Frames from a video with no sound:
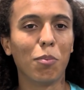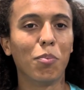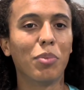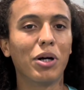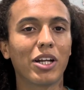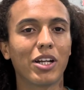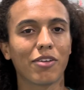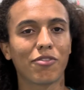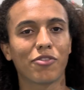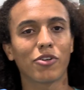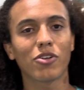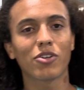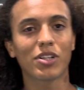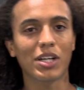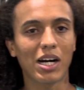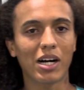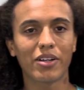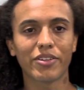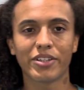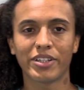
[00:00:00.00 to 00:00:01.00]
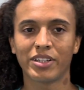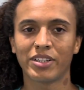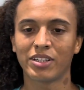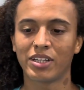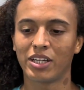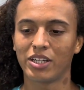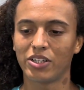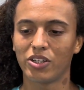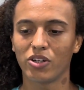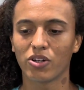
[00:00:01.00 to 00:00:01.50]
but if you're dialed in
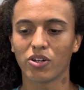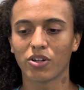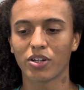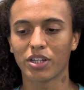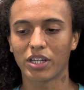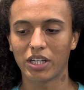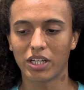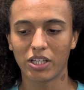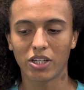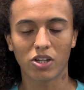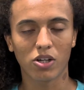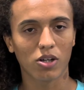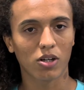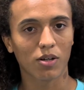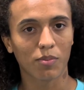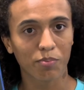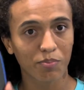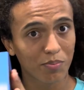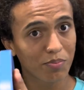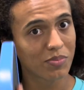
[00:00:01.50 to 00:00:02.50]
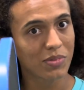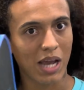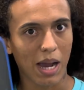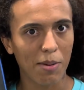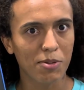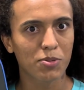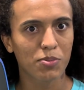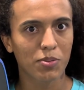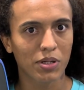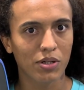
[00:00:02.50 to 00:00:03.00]
and you're getting your
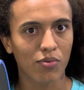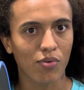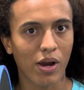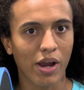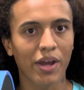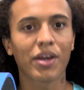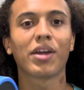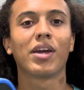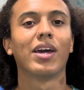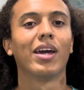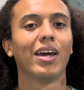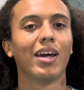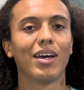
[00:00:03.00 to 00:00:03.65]
top spin right,